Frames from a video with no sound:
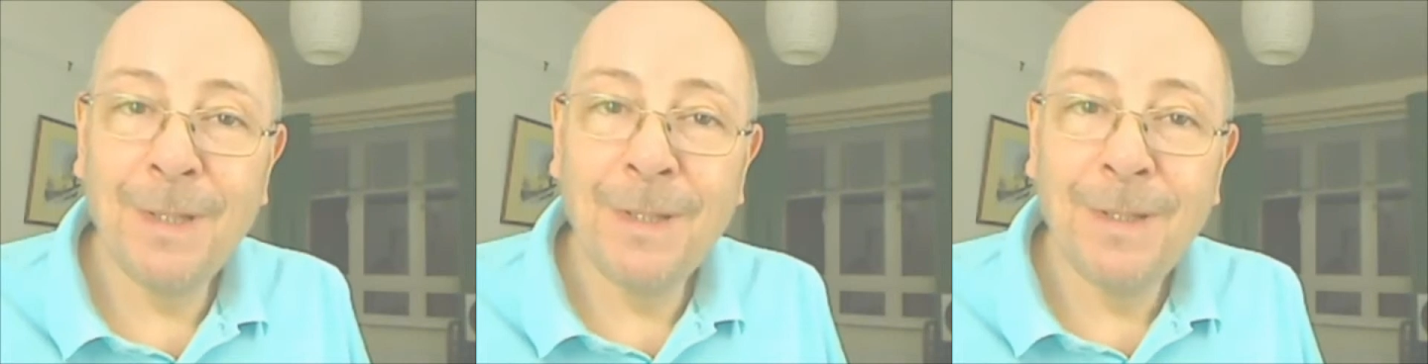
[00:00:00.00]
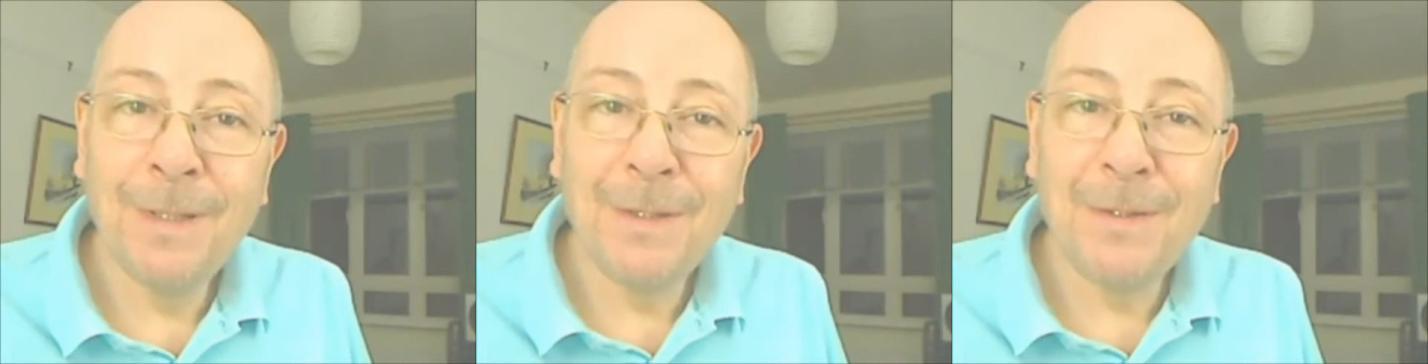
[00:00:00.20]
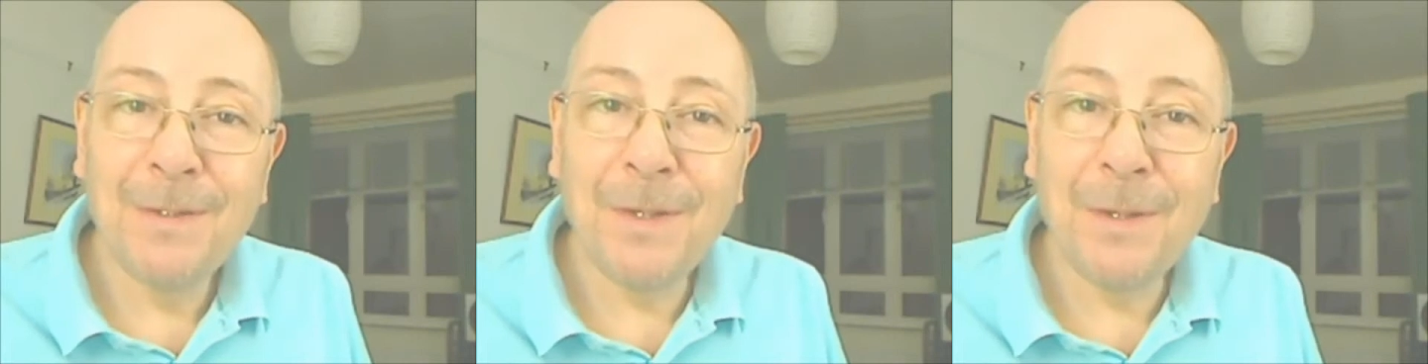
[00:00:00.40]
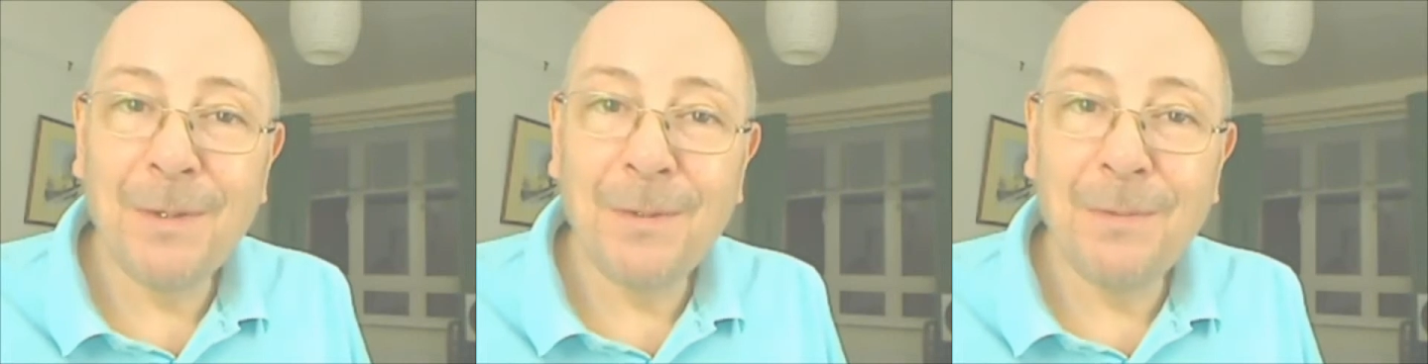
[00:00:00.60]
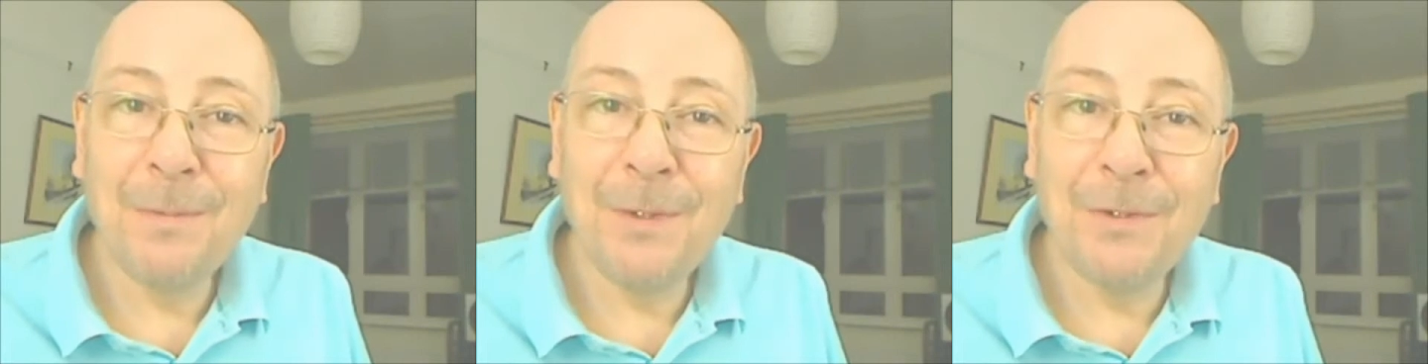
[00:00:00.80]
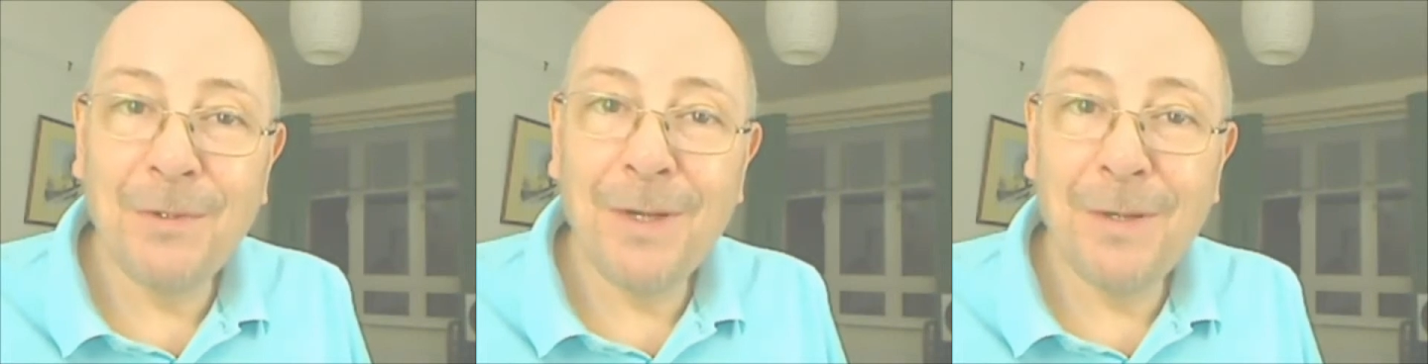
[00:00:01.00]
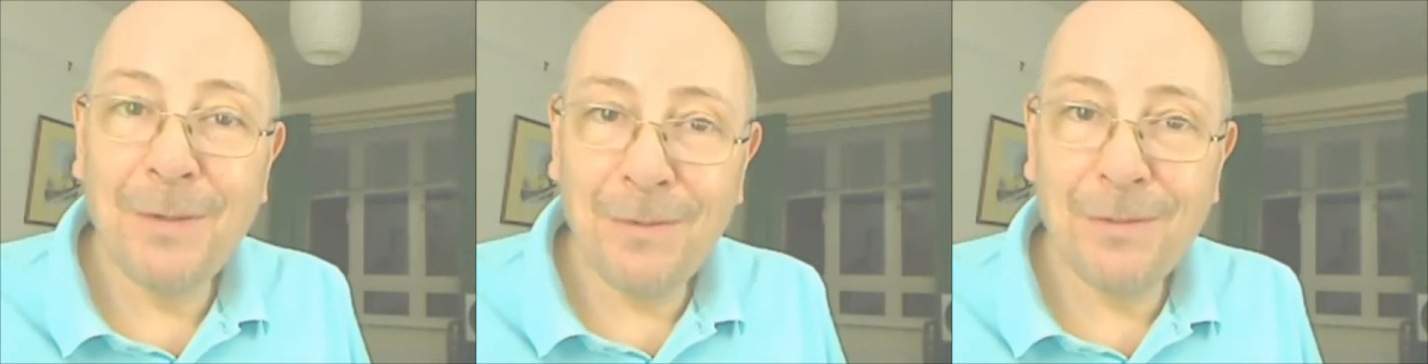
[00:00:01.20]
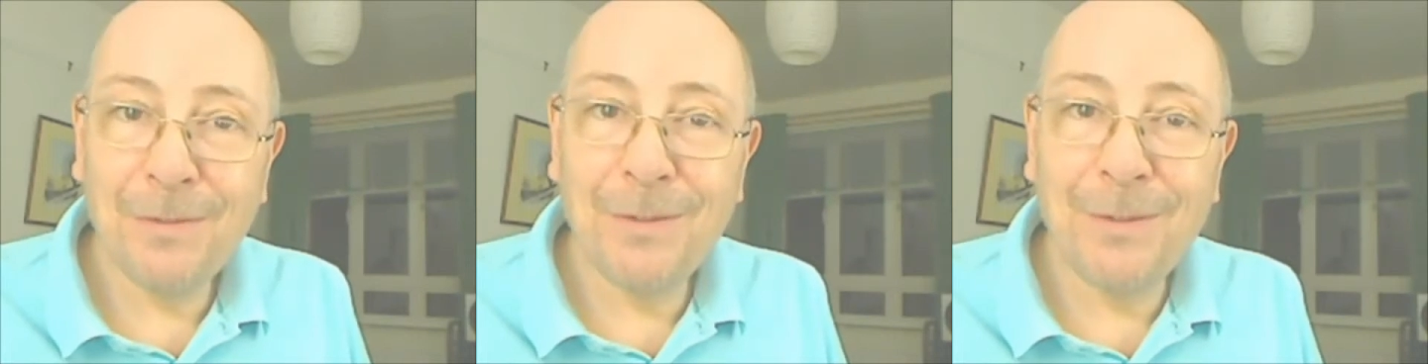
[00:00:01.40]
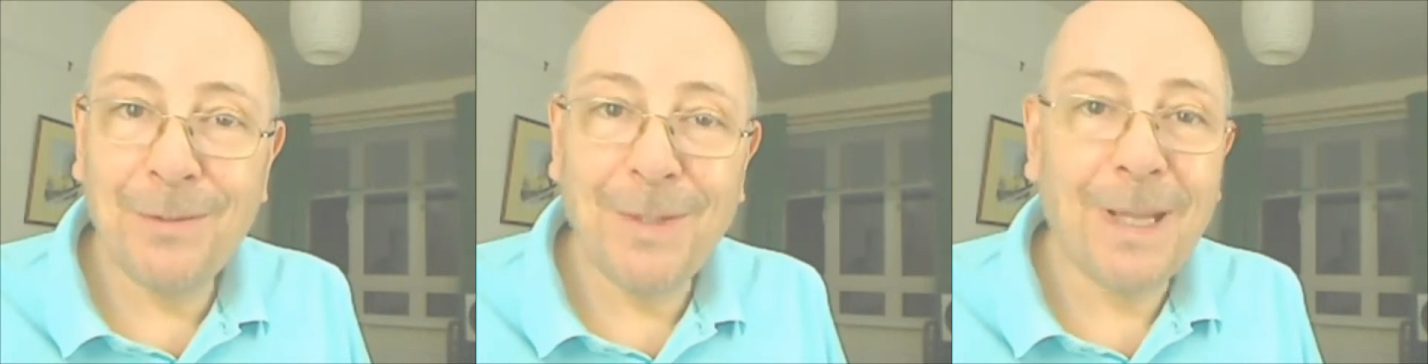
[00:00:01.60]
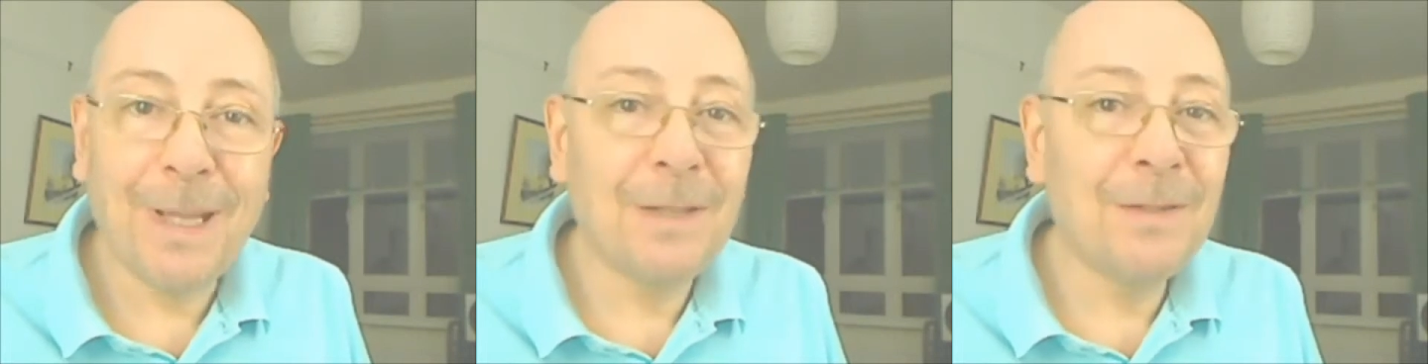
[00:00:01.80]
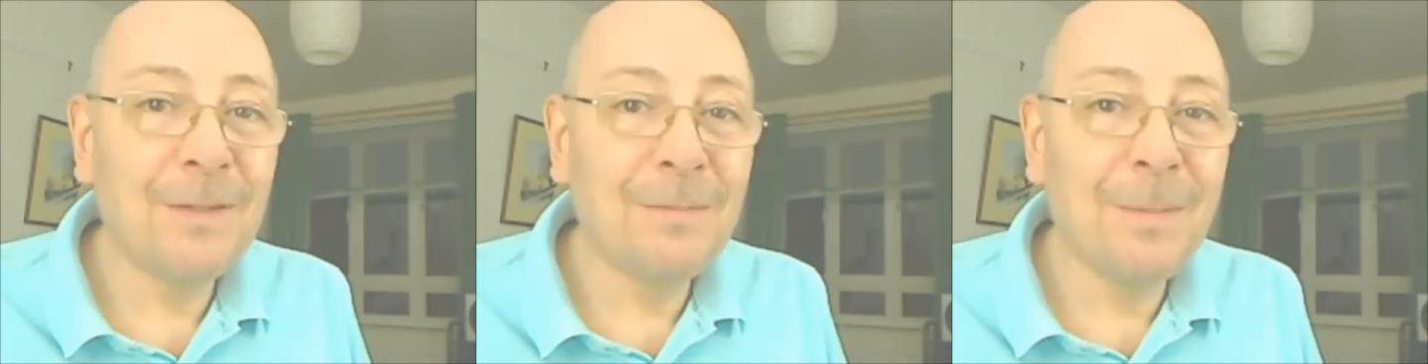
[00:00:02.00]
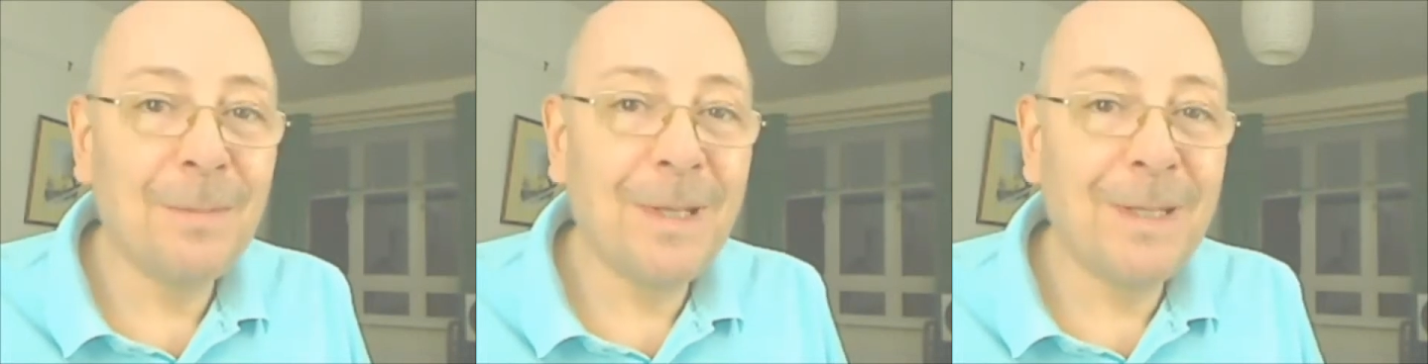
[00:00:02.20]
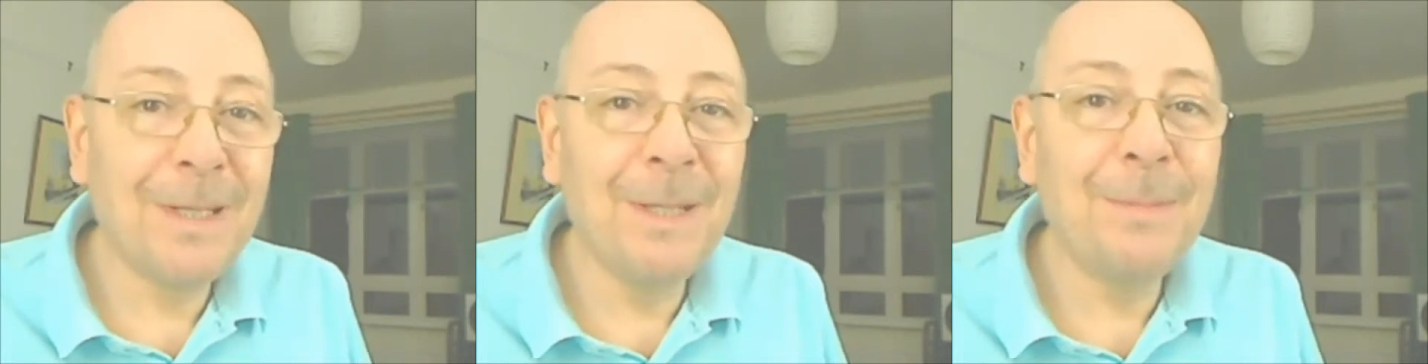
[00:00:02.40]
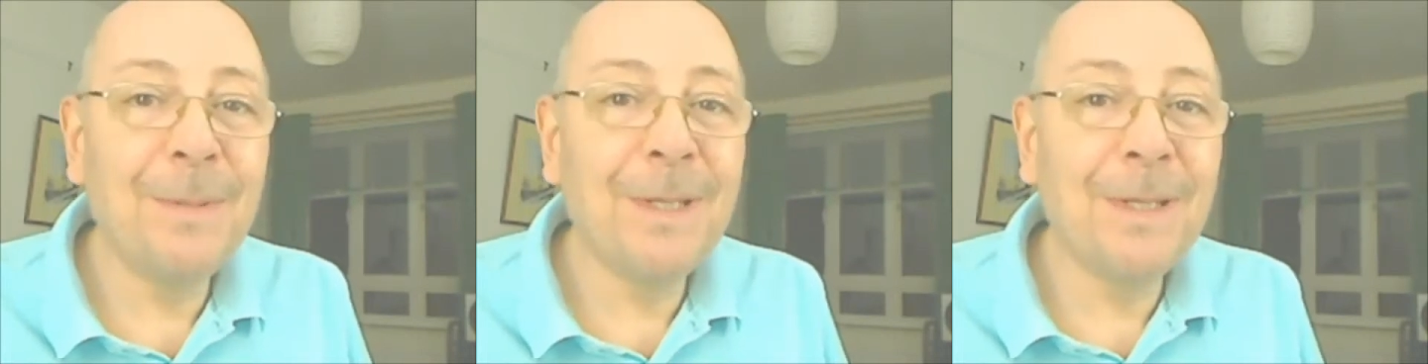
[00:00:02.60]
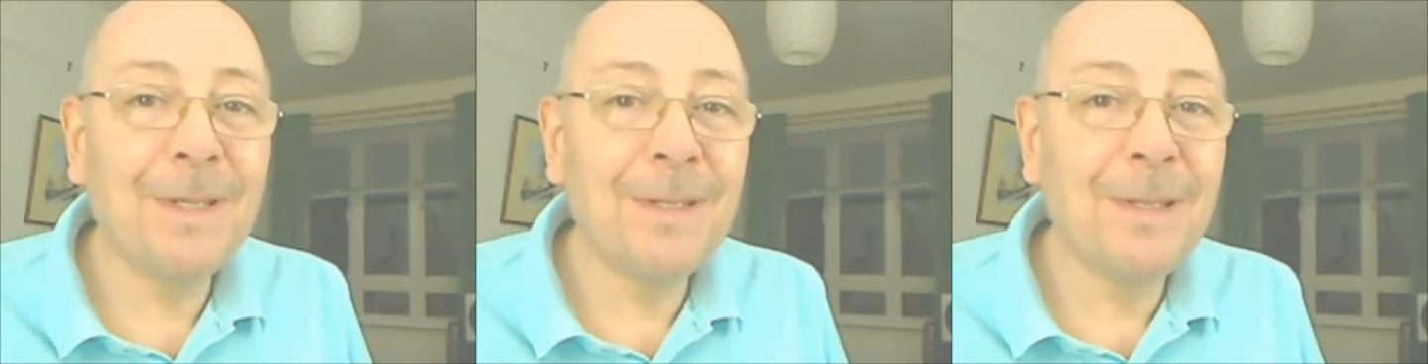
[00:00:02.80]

So we try not to do that by keeping it